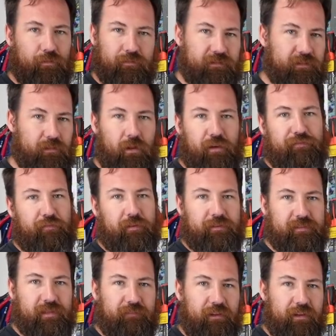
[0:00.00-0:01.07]
are still offering
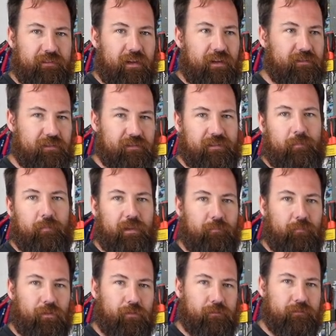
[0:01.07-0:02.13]
CVTs in some of their
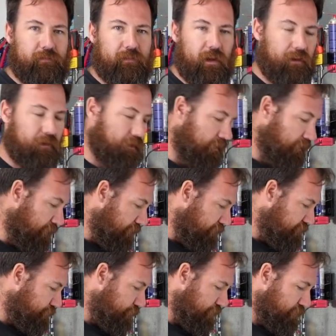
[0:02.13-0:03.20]
models. So
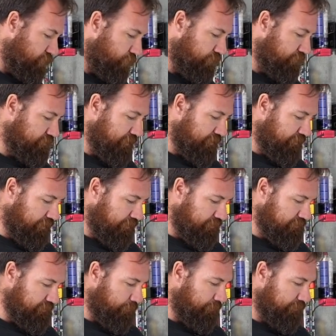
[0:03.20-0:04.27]
it's pretty cool to see that
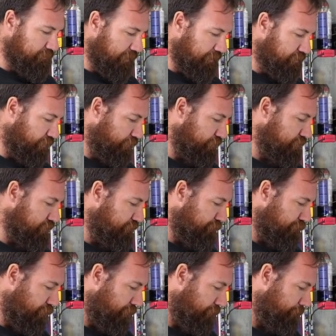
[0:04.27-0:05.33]
some of the technology
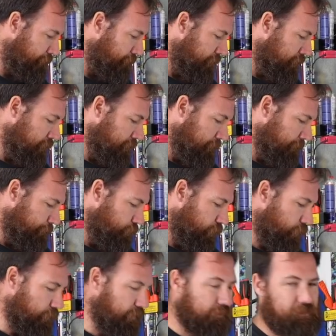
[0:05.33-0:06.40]
from,
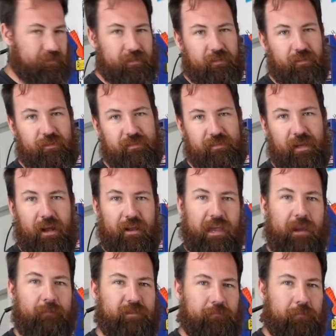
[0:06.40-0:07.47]
well, realistically, this car
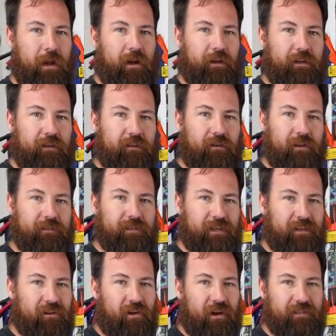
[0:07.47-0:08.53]
came to market in
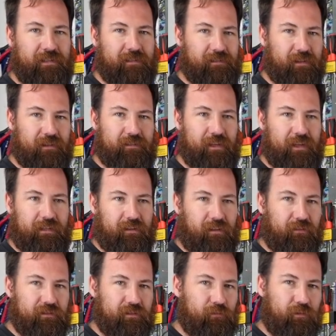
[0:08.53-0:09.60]
1990. So the
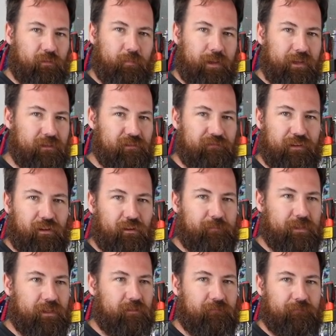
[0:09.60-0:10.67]
technology would have been
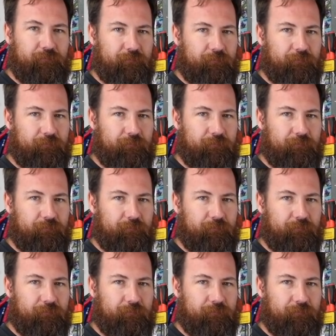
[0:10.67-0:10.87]
developed in